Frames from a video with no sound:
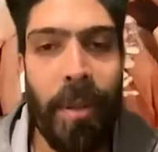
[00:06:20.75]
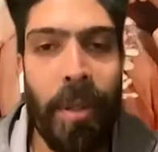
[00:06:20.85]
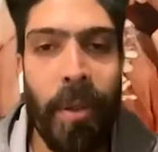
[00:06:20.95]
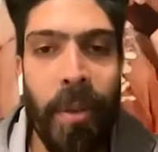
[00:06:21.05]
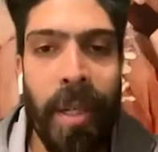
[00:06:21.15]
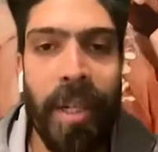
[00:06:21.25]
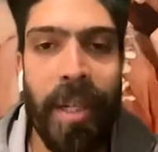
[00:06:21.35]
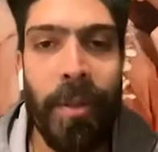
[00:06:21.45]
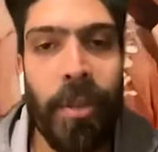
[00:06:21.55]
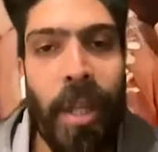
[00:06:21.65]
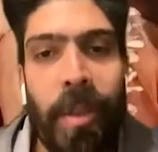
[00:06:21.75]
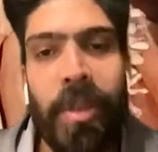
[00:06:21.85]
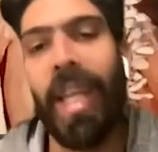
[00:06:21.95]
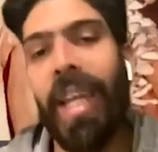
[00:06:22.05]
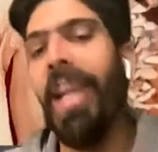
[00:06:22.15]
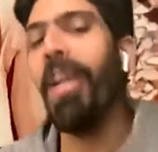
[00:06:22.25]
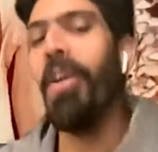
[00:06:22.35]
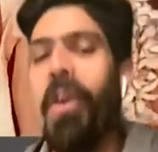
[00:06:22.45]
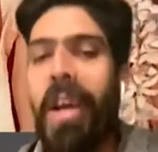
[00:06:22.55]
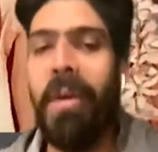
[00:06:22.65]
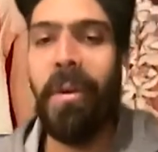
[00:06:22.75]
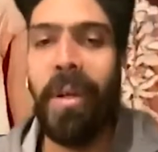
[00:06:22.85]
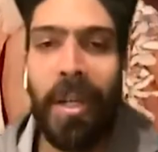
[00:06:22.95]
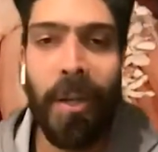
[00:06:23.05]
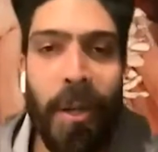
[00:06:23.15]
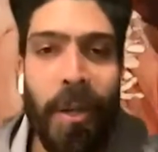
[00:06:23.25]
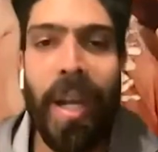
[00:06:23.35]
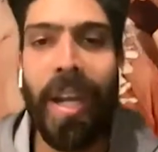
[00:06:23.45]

I would go in. And it was almost like, no, I don't want to go.